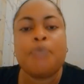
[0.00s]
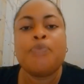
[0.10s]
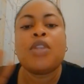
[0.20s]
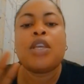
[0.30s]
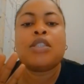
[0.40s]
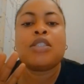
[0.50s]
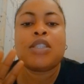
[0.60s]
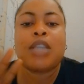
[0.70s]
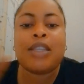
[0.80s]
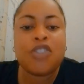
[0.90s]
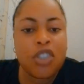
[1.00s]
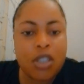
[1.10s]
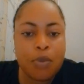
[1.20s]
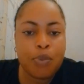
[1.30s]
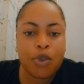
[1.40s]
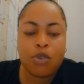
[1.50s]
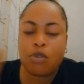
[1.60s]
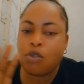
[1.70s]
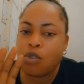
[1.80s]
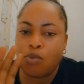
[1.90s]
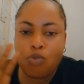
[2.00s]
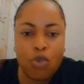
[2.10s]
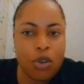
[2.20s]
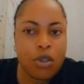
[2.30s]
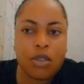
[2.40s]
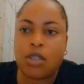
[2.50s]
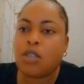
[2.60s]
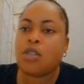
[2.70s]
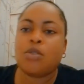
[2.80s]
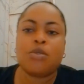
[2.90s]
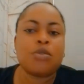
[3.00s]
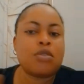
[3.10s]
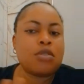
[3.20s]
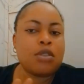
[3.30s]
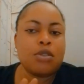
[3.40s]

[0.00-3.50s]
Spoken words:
ChatGTP goes more on details,